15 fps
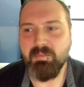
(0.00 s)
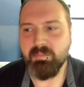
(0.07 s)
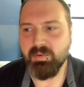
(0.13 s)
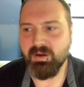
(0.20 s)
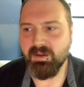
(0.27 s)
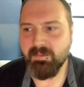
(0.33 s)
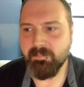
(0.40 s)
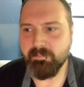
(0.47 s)

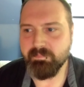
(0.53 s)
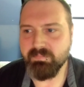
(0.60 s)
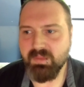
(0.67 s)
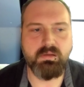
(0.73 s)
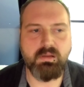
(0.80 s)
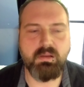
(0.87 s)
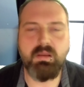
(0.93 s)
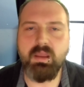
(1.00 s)
But
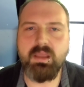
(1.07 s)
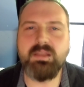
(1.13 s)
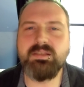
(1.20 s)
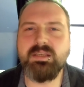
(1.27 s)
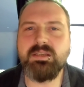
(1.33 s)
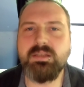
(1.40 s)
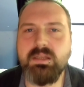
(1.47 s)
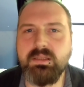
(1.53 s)
it's
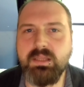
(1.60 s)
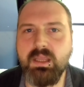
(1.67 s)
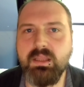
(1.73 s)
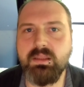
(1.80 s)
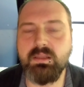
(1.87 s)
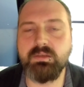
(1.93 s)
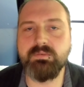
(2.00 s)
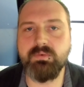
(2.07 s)
easy to take
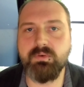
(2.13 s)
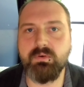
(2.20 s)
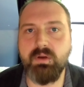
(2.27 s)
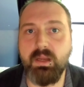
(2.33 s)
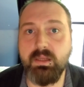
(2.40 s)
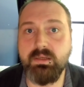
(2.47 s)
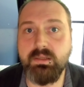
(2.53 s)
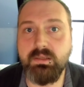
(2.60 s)
things for
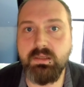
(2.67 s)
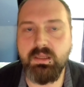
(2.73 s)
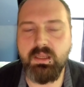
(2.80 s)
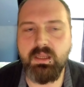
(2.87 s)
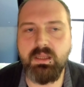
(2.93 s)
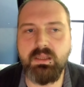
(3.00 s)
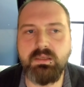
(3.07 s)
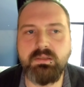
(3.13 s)
granted.
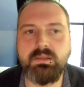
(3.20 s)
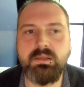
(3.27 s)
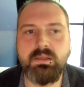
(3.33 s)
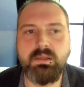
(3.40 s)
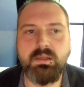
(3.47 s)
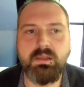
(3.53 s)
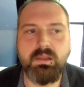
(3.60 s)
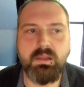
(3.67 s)
And
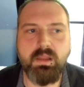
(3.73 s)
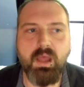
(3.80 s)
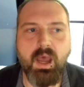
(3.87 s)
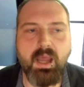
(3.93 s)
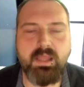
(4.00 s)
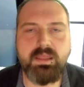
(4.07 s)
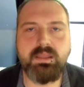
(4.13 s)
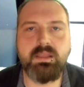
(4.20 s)

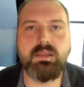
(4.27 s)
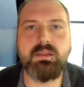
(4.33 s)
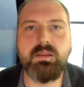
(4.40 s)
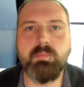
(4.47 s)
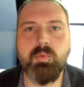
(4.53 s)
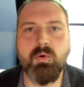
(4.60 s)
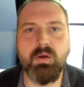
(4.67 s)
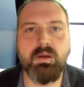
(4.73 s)
I think the
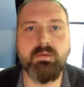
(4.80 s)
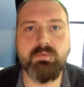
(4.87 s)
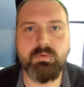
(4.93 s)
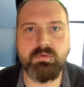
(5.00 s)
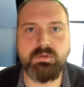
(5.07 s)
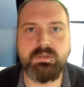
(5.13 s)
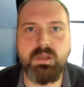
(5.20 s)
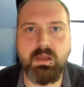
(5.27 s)
point of
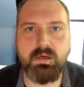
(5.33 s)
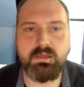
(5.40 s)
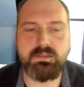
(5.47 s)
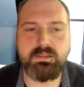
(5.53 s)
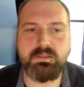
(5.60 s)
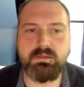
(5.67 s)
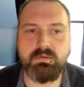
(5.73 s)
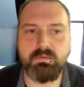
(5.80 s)
Unus Annus
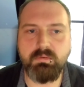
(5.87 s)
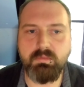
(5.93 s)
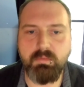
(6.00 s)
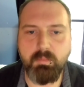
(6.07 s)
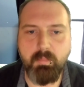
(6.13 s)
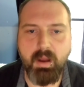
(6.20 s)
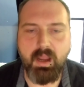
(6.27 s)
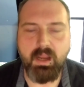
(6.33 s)
is to
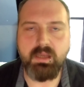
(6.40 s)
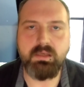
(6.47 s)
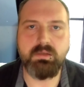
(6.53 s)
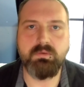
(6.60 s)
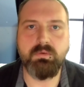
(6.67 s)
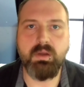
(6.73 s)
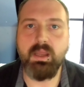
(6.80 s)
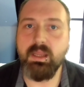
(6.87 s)
remind
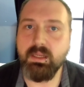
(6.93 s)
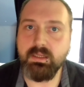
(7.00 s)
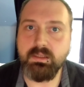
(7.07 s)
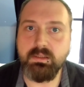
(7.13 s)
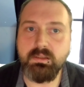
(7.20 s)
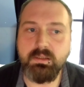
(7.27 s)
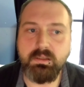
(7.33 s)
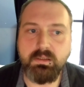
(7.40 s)
you, hey,
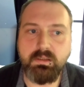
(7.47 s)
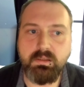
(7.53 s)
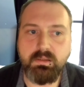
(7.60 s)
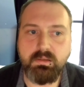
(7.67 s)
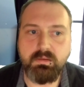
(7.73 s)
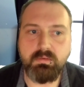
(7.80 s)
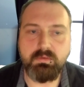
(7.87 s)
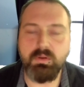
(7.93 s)

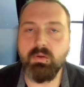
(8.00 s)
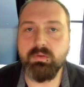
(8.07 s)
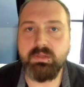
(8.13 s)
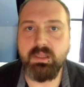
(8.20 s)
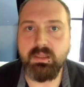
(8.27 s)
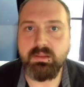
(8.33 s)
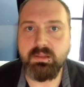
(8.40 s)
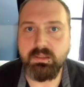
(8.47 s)
don't
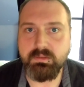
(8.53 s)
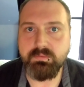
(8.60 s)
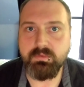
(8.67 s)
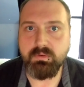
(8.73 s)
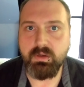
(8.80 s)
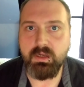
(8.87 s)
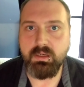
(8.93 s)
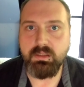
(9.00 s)
take things for
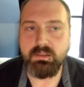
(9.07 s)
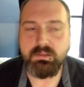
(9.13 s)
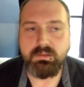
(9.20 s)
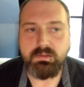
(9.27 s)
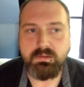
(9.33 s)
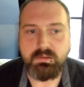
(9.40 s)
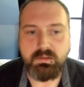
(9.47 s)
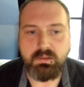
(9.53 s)
granted.
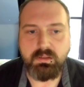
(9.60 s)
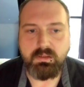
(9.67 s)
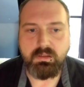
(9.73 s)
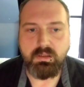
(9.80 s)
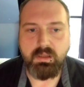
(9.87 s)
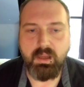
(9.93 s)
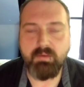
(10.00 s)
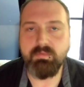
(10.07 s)

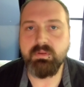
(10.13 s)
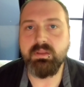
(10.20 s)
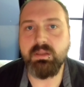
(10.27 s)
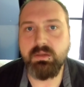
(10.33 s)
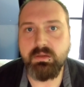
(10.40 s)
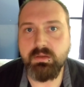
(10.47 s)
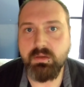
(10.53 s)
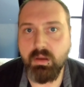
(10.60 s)
Everything
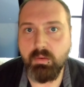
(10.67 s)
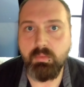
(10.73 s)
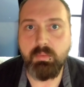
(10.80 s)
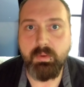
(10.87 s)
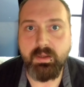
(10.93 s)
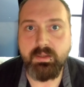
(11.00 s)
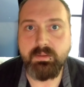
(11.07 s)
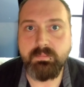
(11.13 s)
could go
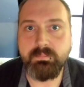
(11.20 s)
away.